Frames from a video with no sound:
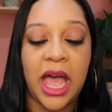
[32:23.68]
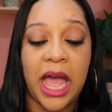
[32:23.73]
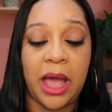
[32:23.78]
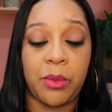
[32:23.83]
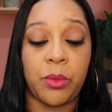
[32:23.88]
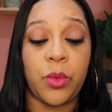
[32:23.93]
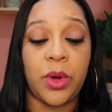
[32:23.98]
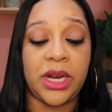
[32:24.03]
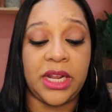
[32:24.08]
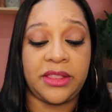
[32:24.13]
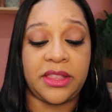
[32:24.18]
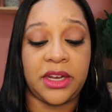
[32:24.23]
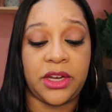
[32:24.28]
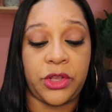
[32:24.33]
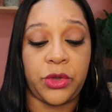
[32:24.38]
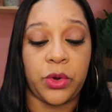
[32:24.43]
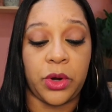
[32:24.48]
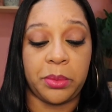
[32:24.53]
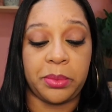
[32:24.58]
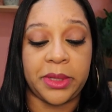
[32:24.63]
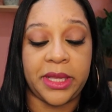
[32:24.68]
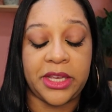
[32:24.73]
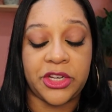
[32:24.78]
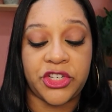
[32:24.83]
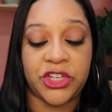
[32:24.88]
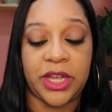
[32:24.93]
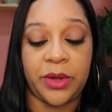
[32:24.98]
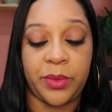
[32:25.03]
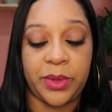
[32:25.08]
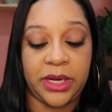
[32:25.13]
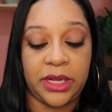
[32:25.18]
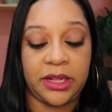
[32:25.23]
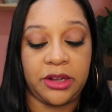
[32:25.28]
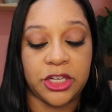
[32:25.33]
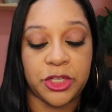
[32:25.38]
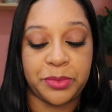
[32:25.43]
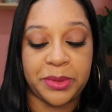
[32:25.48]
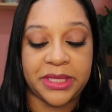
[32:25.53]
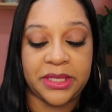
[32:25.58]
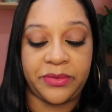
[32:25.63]
I wanted the Dior blush. I went in
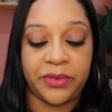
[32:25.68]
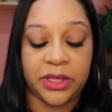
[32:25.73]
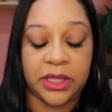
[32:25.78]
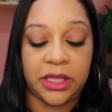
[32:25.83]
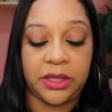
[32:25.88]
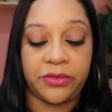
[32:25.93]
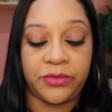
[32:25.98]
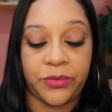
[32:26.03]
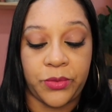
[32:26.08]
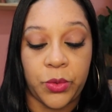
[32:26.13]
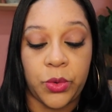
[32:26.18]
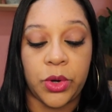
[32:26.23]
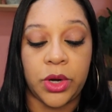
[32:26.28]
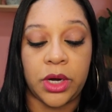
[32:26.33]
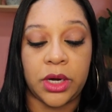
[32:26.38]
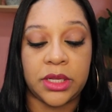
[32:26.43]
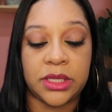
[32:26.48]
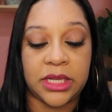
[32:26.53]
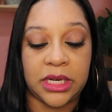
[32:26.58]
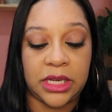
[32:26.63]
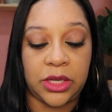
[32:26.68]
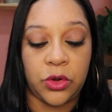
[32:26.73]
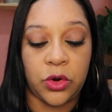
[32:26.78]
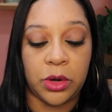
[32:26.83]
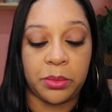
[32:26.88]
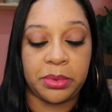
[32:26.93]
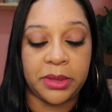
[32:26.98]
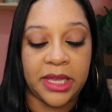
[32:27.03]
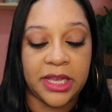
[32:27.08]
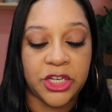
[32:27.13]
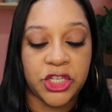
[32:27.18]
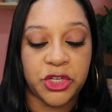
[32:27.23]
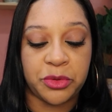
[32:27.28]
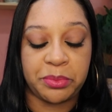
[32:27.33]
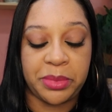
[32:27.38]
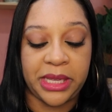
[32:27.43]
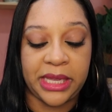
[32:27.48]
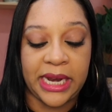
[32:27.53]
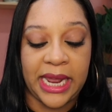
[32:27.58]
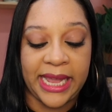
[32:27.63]
there specifically for the Dior blush,
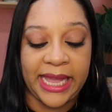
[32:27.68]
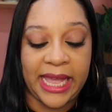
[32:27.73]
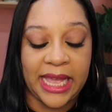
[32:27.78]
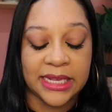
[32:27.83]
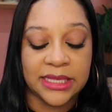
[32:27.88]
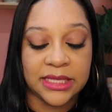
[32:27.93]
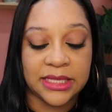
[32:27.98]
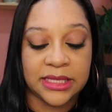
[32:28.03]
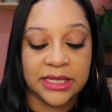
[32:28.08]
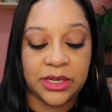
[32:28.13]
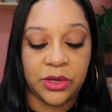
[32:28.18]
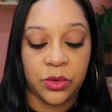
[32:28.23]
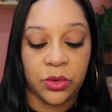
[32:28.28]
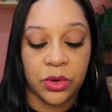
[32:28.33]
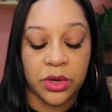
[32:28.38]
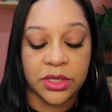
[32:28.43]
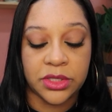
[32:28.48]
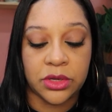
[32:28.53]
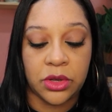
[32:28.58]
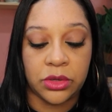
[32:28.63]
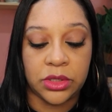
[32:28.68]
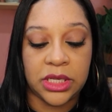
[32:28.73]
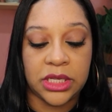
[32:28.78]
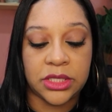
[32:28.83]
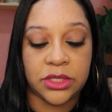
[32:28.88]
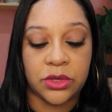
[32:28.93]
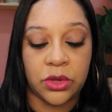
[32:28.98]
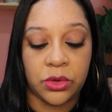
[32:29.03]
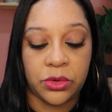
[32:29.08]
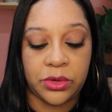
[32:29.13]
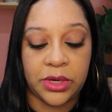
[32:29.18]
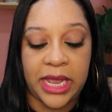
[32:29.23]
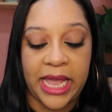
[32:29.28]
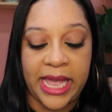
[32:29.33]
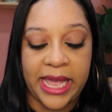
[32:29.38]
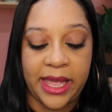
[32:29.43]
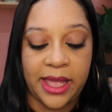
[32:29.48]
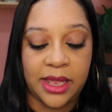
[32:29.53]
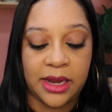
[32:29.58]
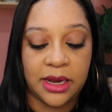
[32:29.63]
but I guess Dior is only sold
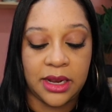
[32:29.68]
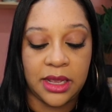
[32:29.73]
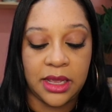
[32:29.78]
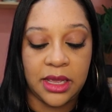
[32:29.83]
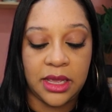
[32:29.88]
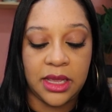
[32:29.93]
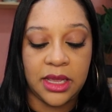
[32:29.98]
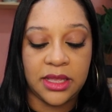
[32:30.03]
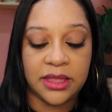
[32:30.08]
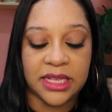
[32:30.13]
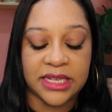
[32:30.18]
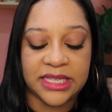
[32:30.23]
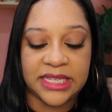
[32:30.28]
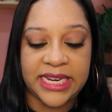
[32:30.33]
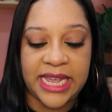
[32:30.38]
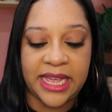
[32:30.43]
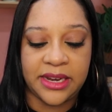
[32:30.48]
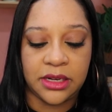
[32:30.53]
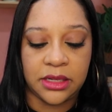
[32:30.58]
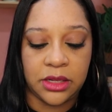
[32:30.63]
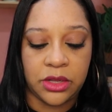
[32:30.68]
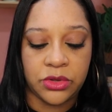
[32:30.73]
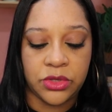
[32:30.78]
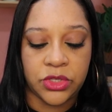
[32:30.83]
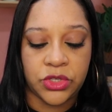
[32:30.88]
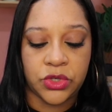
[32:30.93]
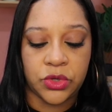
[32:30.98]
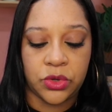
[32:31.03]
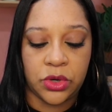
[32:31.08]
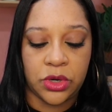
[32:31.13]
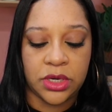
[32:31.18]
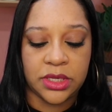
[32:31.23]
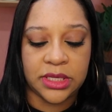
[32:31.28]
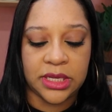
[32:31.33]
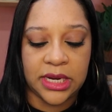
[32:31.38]
at the standalone stores.